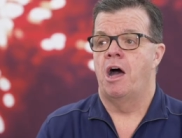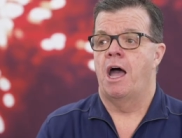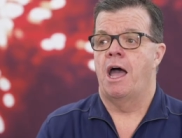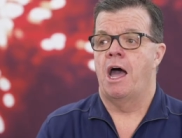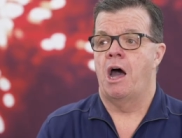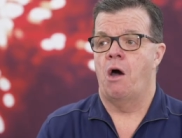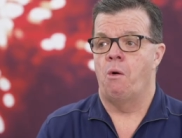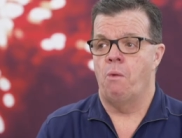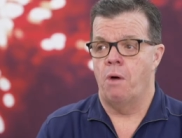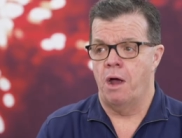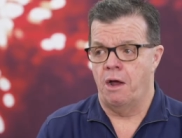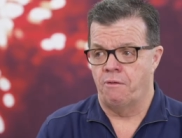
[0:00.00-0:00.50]

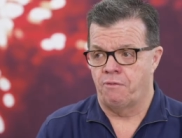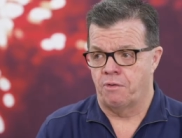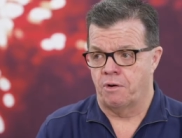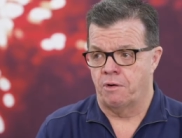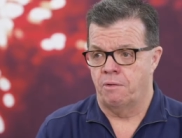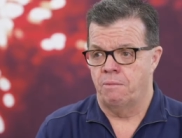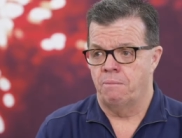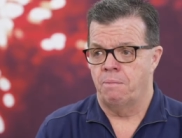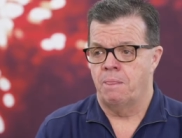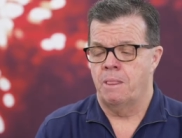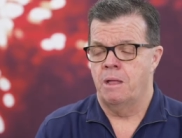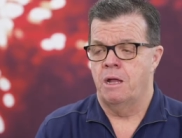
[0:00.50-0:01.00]
However,
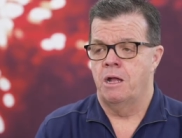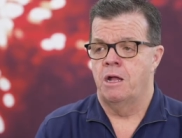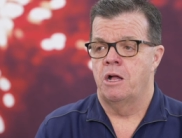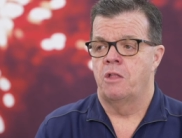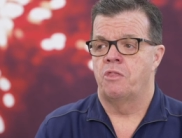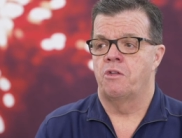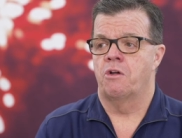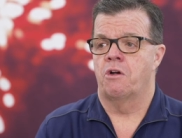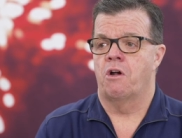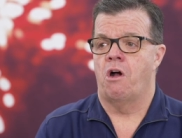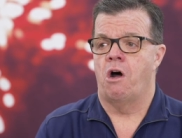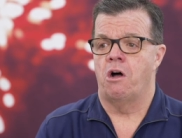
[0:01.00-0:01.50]

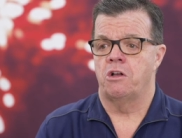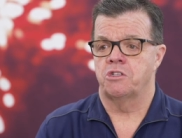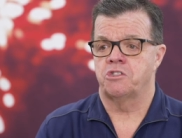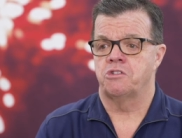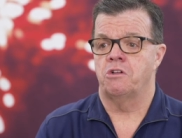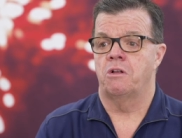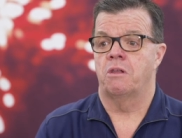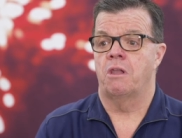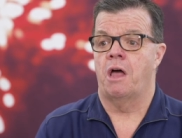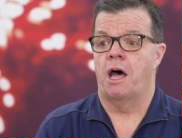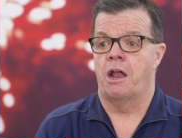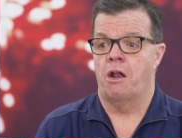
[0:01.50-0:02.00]
there are
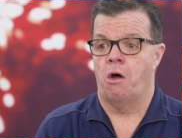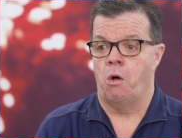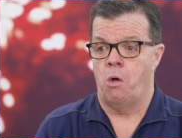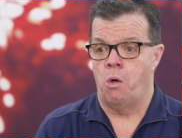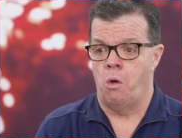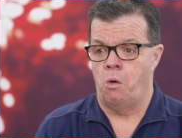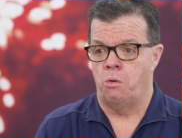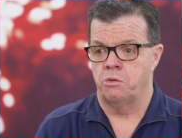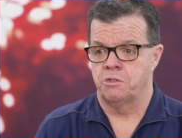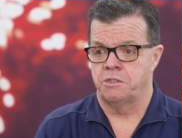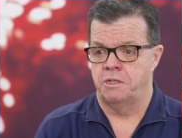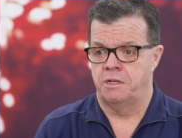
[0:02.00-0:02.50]
also a lot of
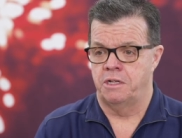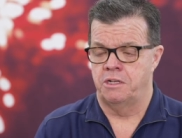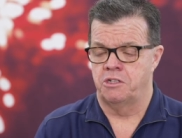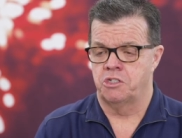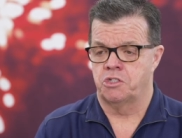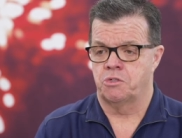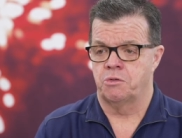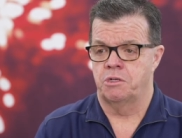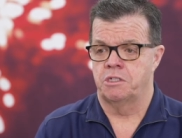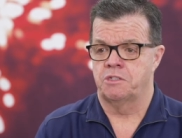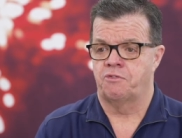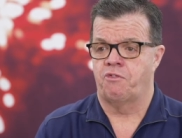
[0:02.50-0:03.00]
holes in the
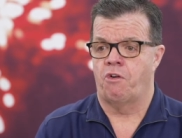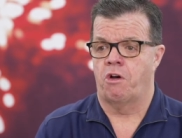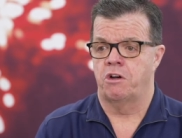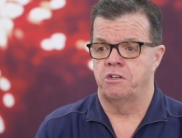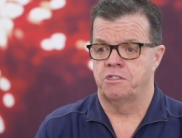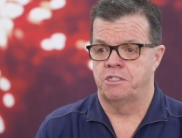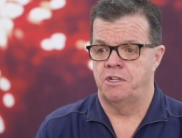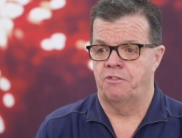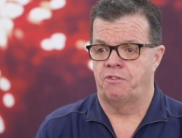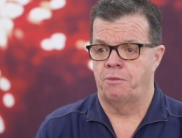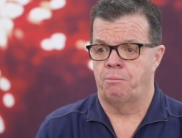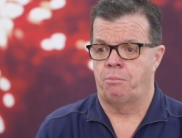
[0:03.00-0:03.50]
industry as far as
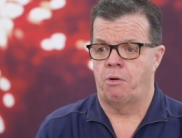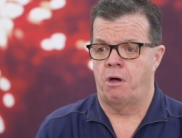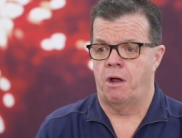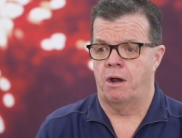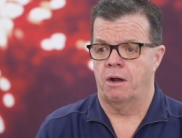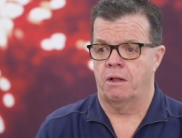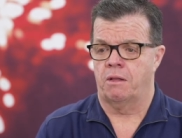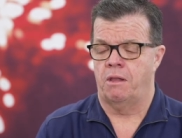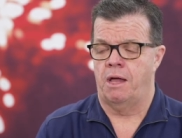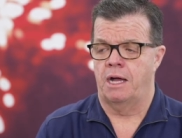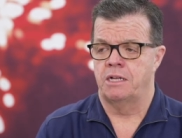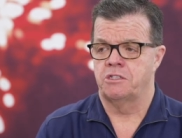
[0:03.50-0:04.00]
different
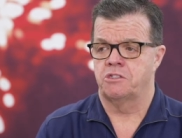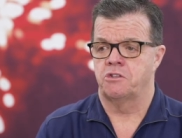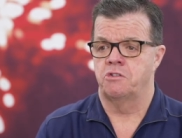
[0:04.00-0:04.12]
product lines.